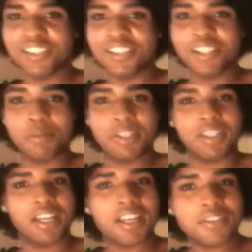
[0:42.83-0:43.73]
to be
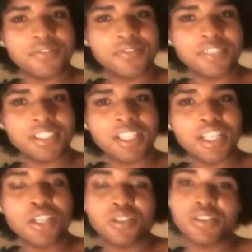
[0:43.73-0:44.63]
loved.
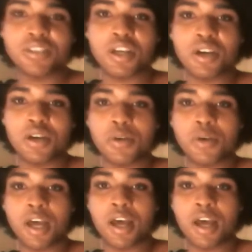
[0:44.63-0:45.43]
So,